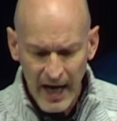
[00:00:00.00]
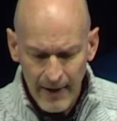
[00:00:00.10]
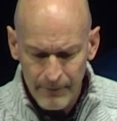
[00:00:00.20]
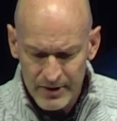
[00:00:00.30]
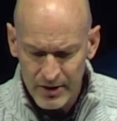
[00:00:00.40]

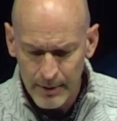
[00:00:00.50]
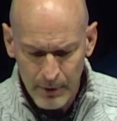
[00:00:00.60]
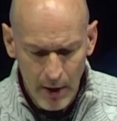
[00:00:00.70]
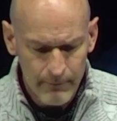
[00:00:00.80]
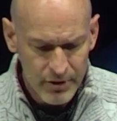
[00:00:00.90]
half
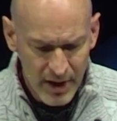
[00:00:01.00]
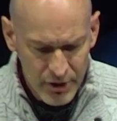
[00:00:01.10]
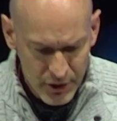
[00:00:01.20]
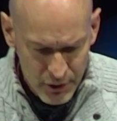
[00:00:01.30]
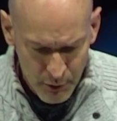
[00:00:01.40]
asleep
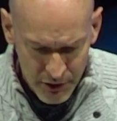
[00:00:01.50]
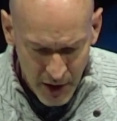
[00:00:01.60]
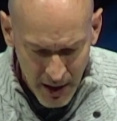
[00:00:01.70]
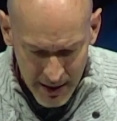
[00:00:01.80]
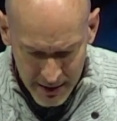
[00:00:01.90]
conversations with
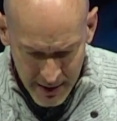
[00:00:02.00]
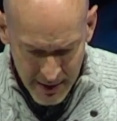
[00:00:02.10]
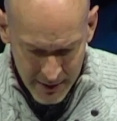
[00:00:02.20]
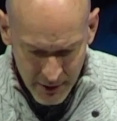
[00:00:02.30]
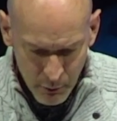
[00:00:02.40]
God
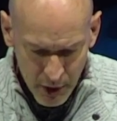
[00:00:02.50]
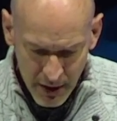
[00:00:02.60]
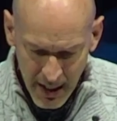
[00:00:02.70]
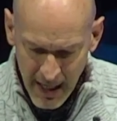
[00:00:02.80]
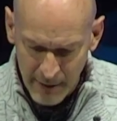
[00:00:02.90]
that we're
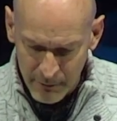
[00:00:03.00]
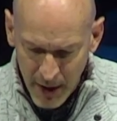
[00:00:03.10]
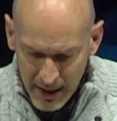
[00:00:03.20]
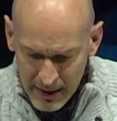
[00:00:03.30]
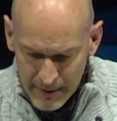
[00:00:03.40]
going to have,
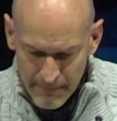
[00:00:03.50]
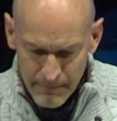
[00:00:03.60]
right?